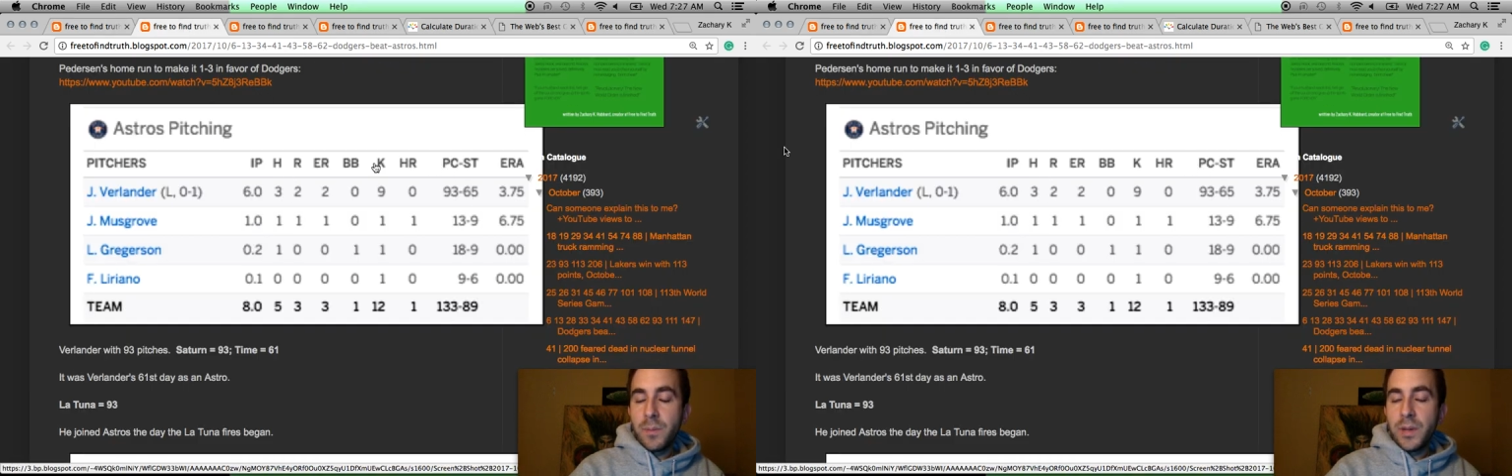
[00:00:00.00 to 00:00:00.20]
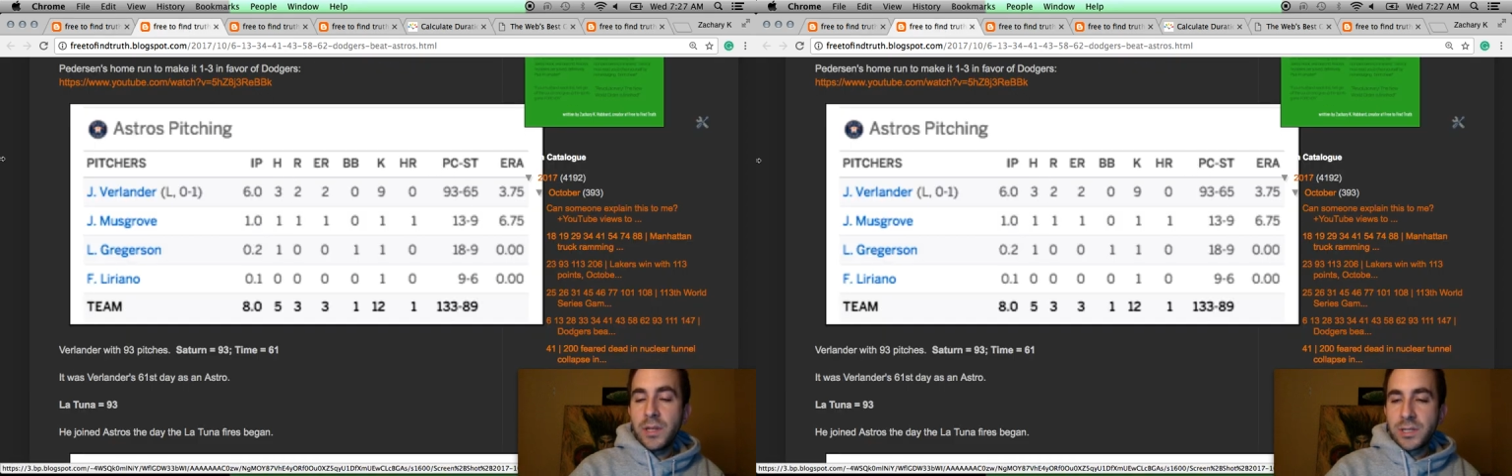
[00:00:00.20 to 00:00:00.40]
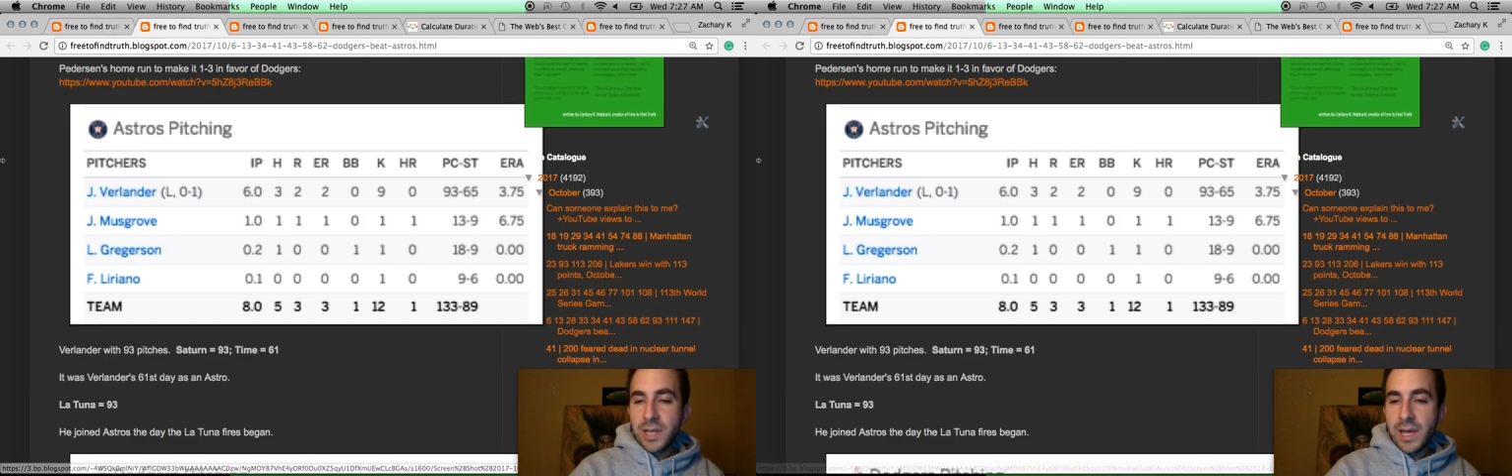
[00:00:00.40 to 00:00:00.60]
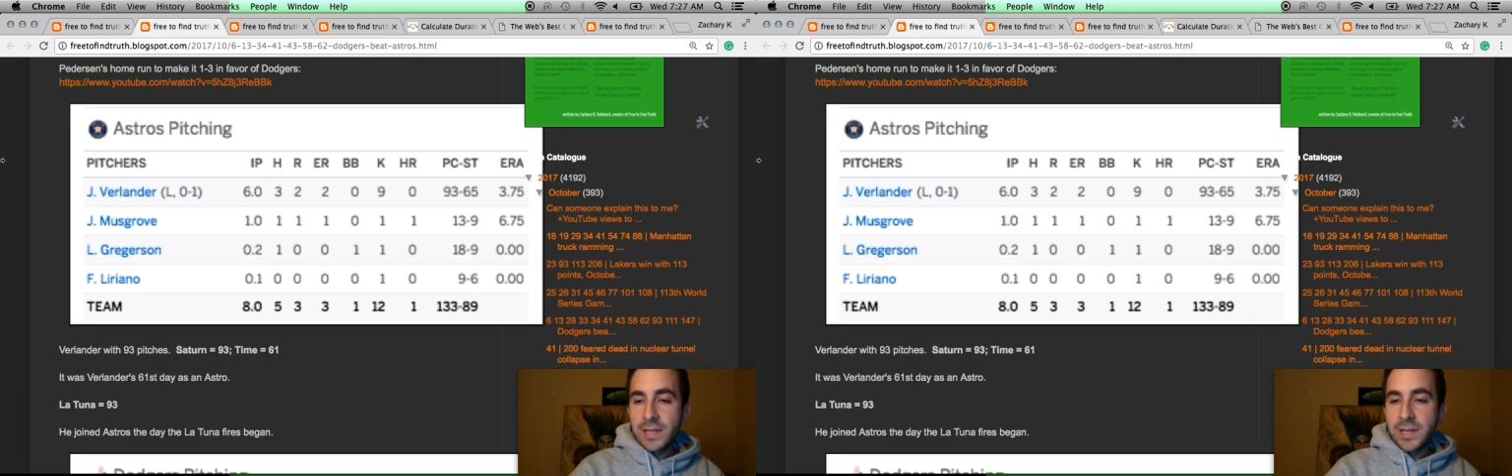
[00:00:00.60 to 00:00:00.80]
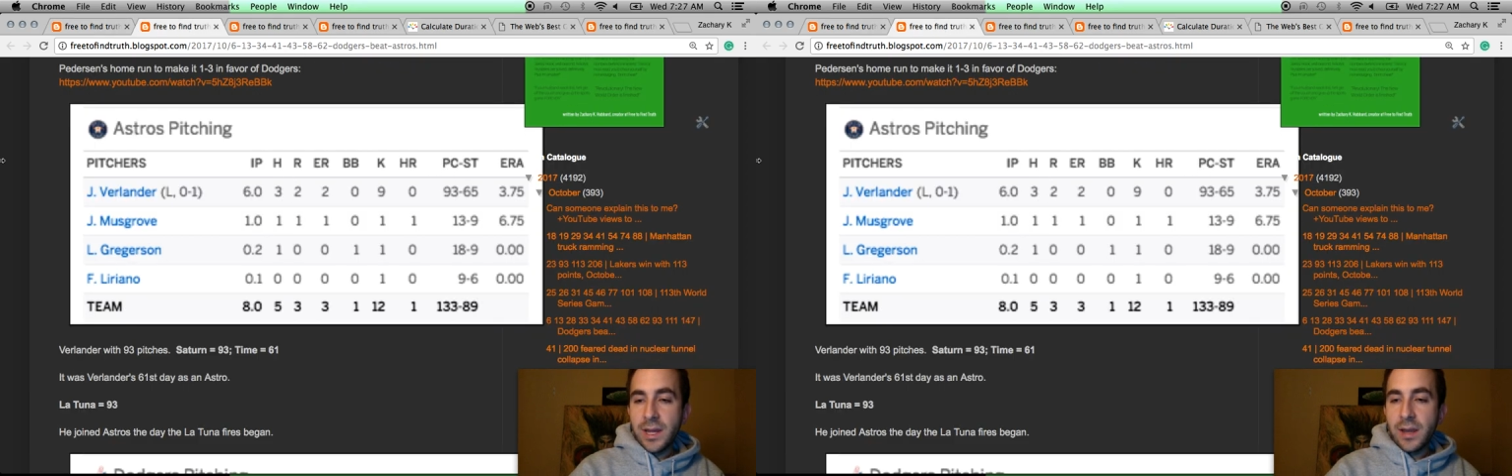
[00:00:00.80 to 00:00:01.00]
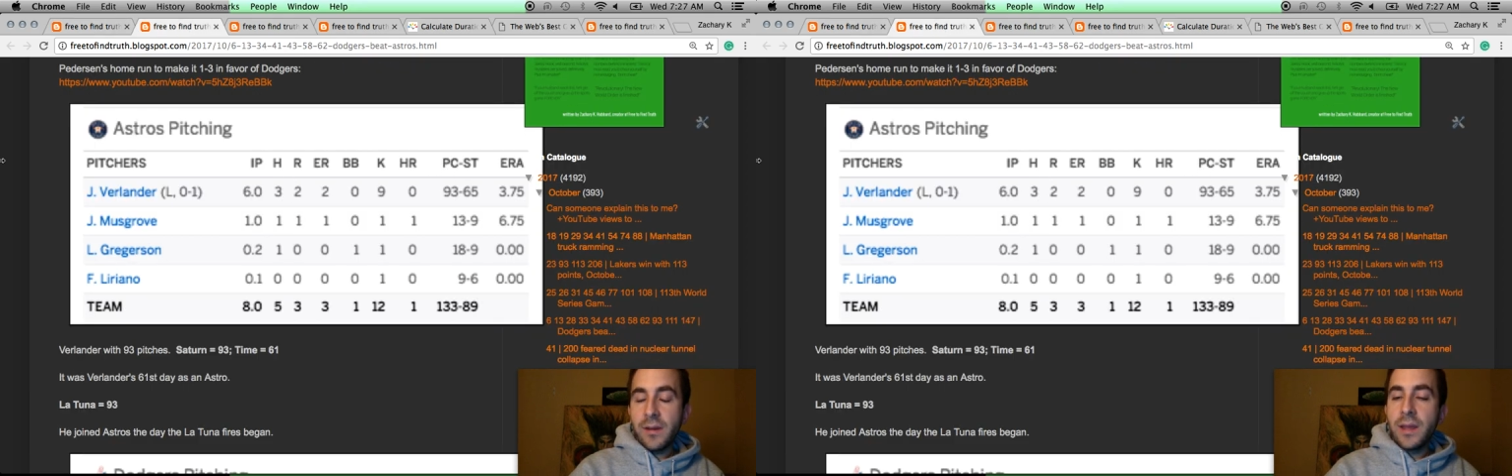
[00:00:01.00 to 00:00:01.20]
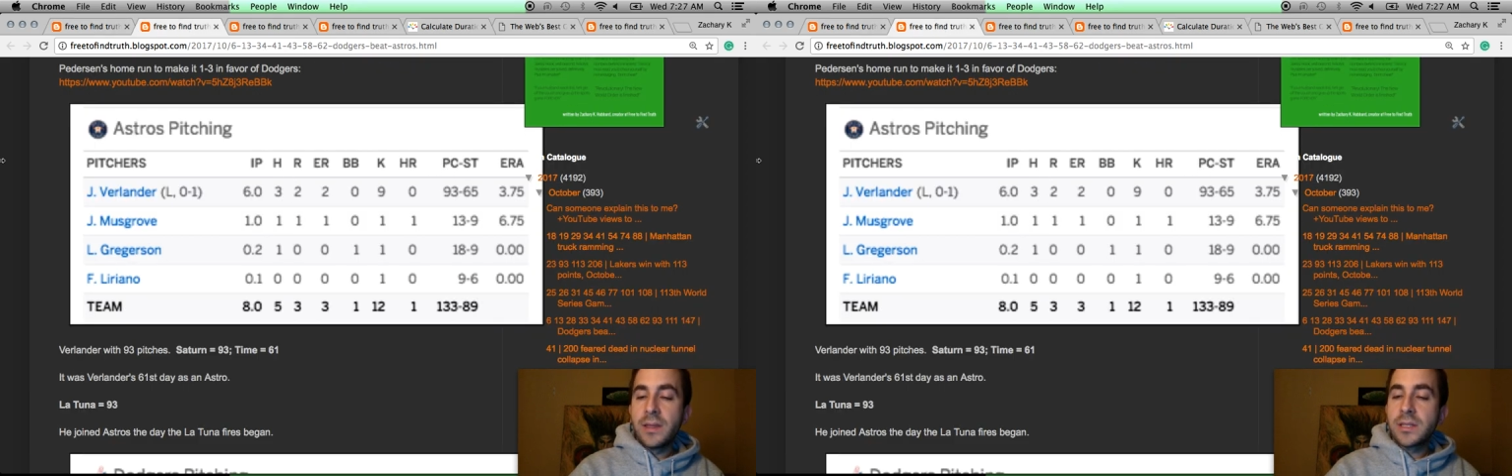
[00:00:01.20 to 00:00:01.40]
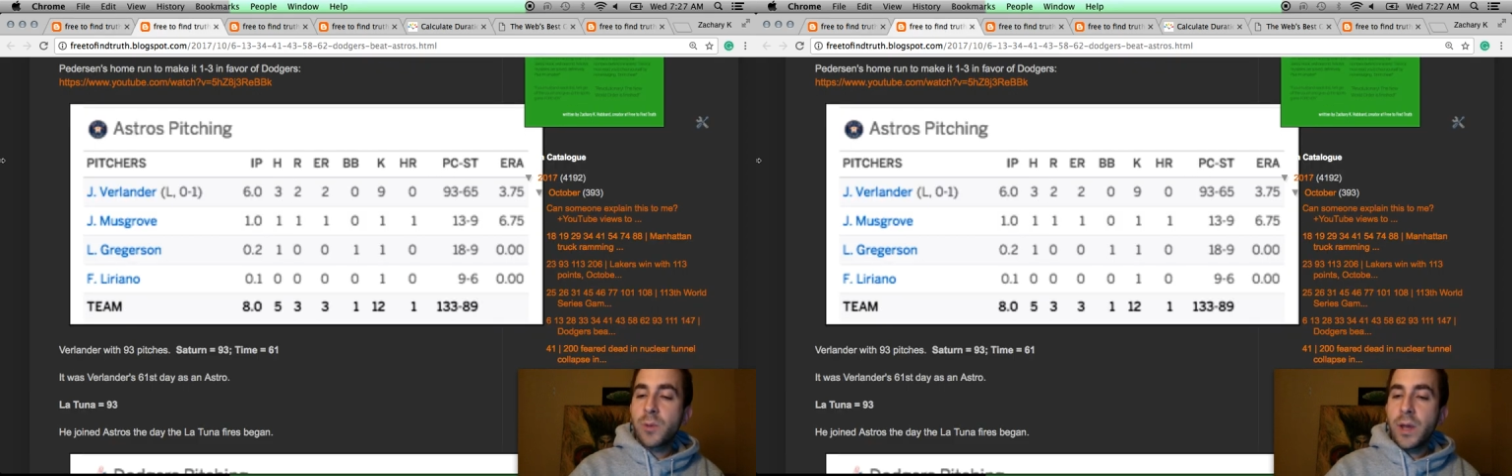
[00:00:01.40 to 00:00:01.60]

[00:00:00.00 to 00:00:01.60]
pitches last night. And this is what I